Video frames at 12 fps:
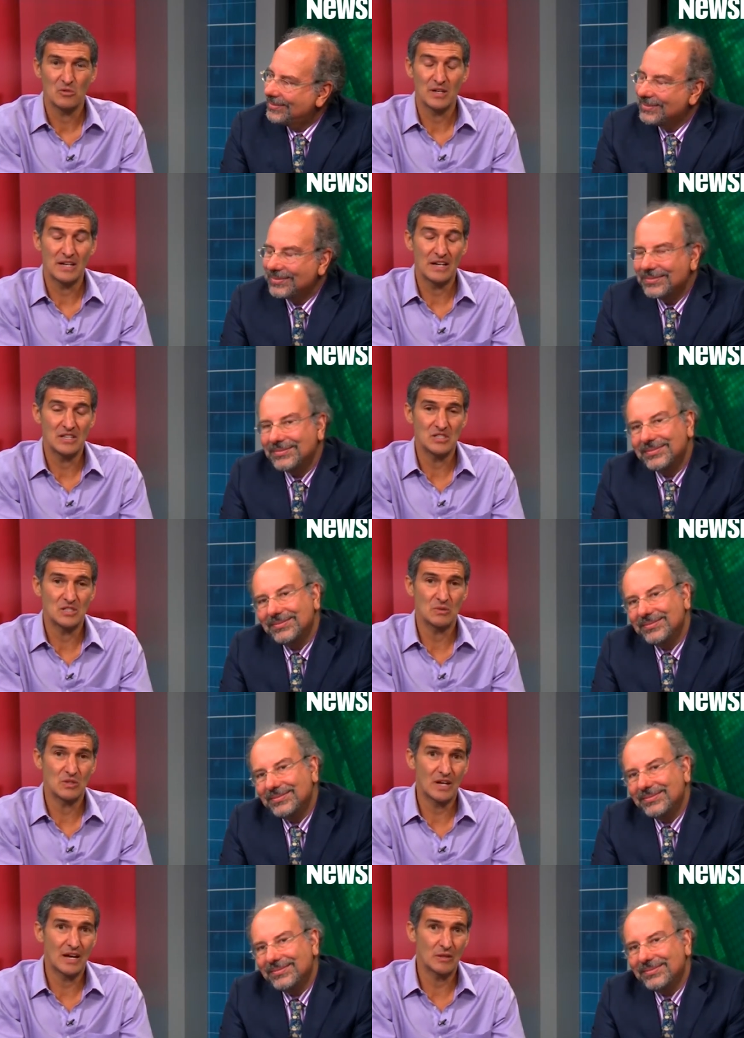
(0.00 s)
Speaker 1: brought out a
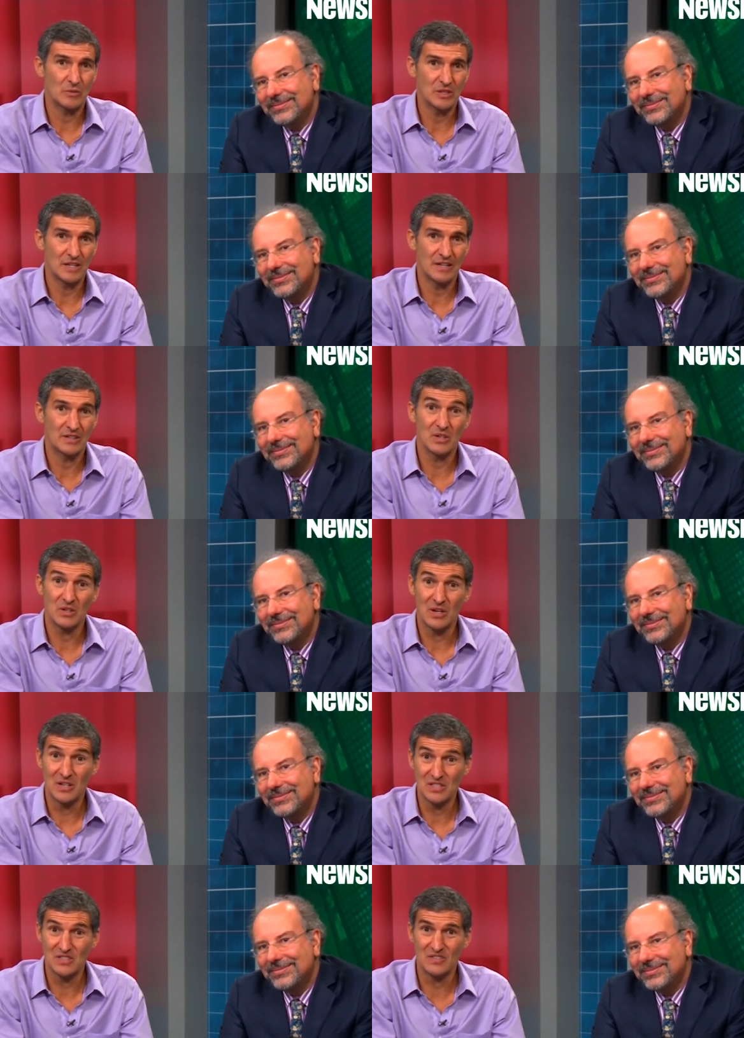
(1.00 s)
zero calorie line called
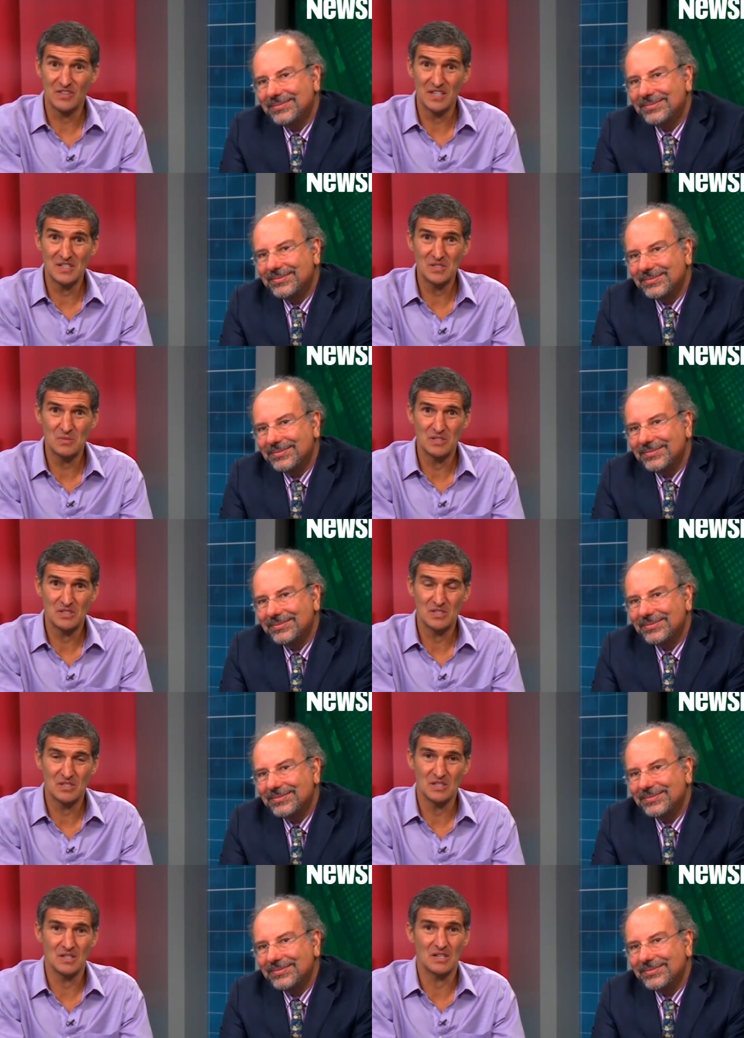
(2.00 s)
Honest Fizz, which
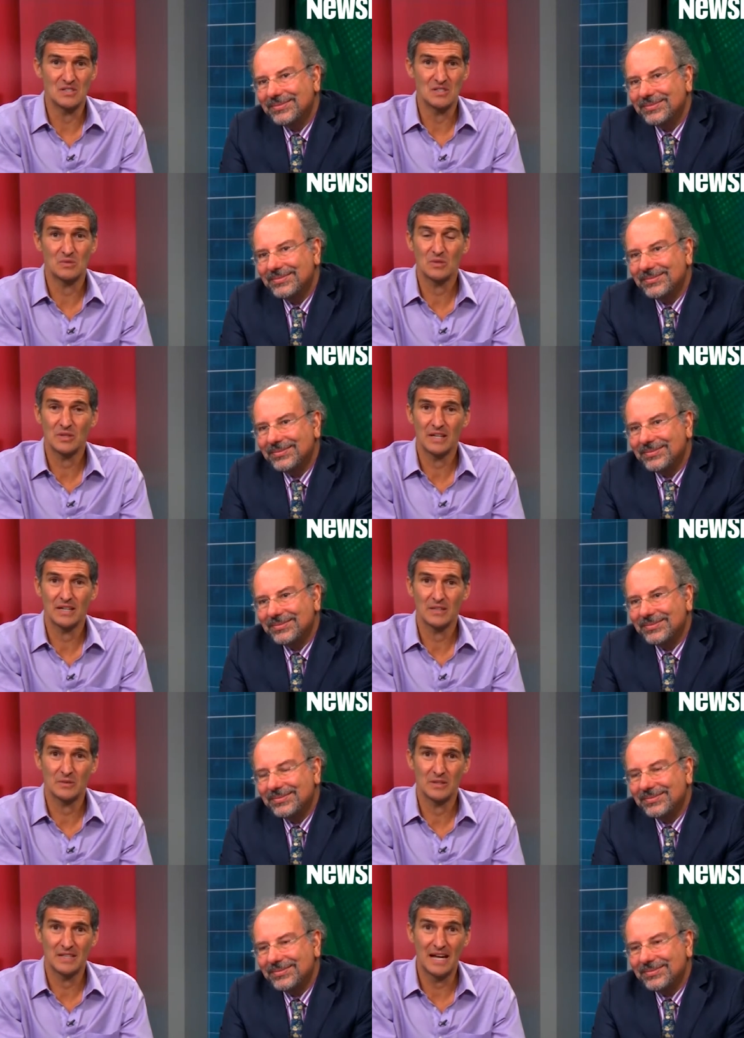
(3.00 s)
is a, a zero
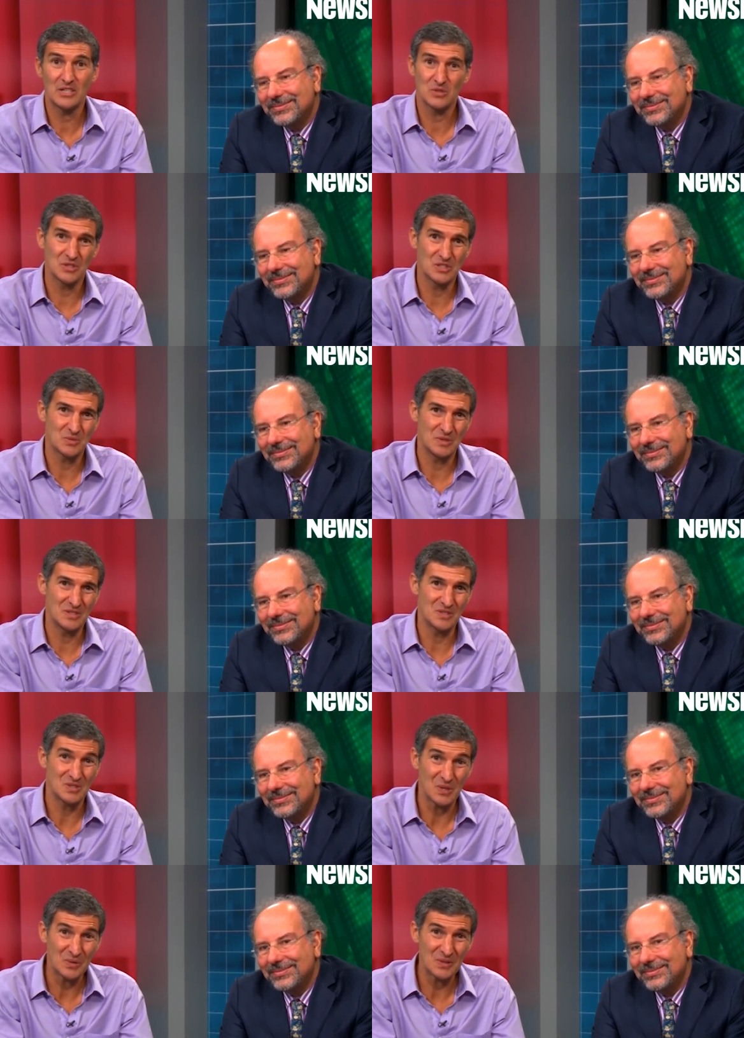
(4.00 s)
calorie naturally sweetened
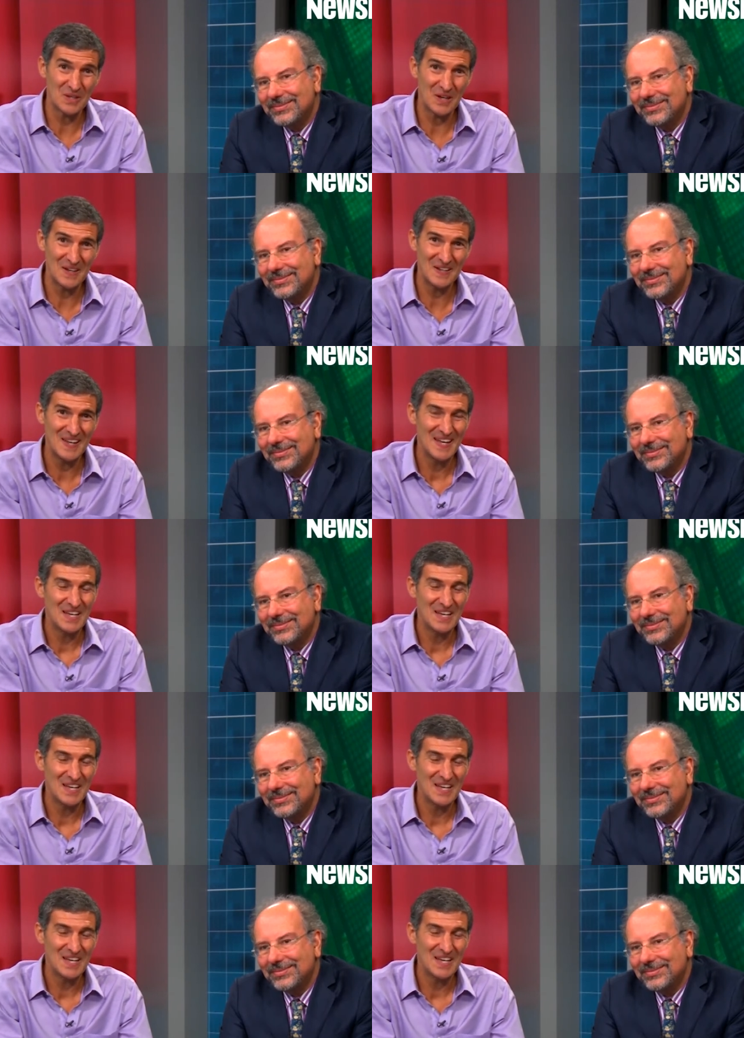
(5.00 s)
soda line.